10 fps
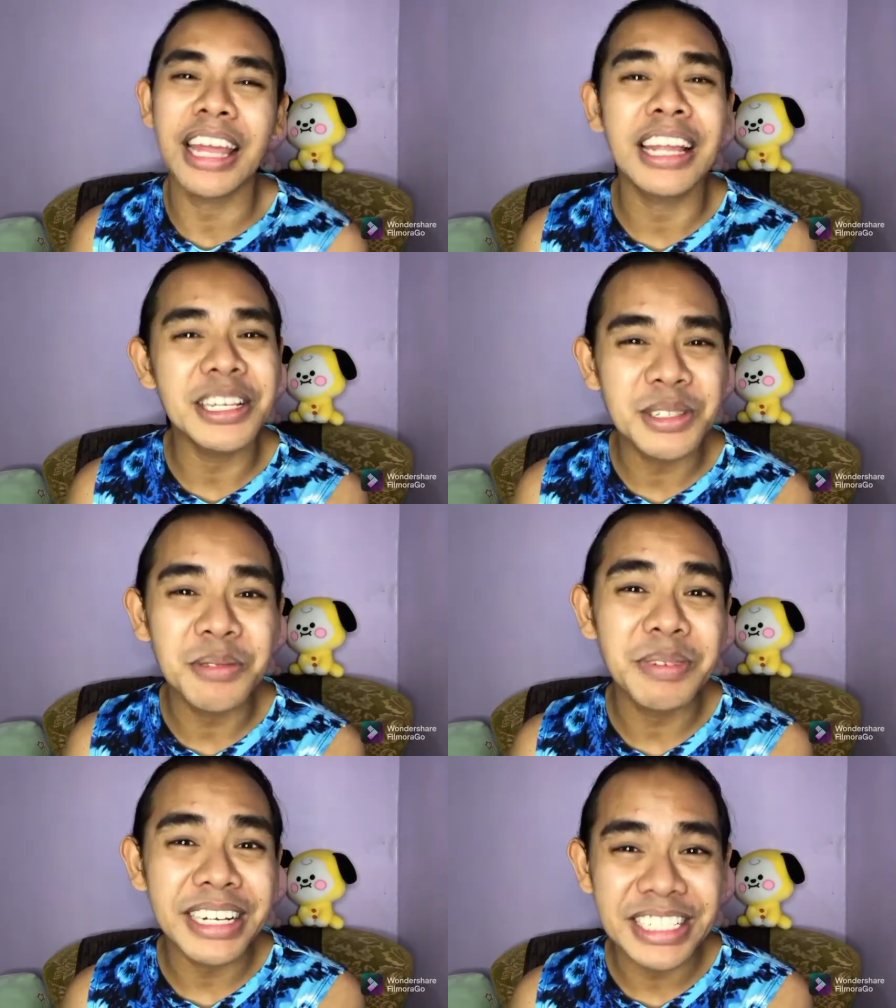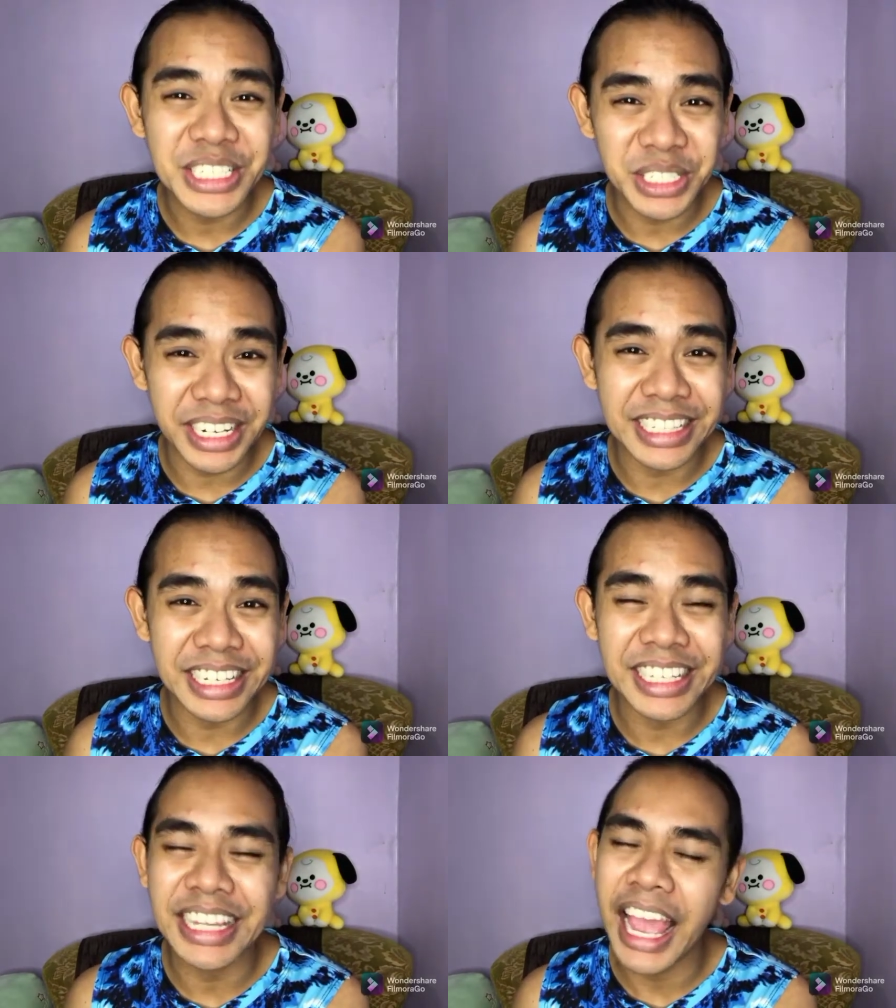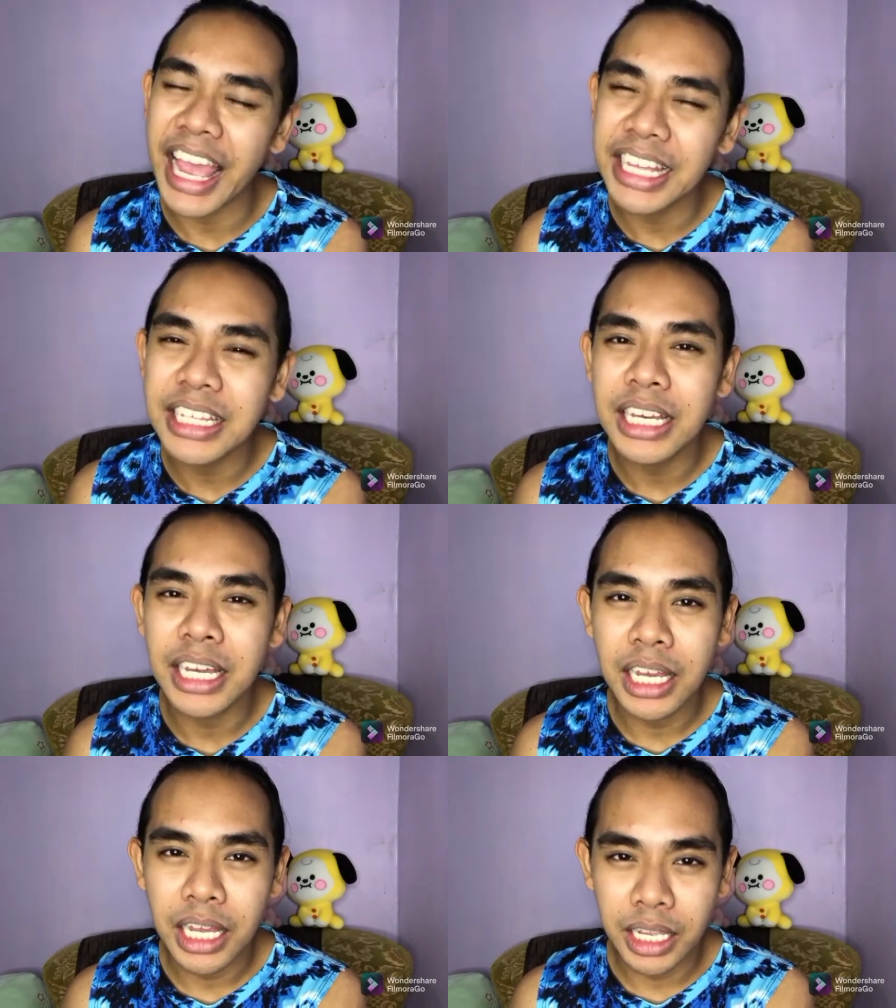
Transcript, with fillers: and I super enjoyed it. And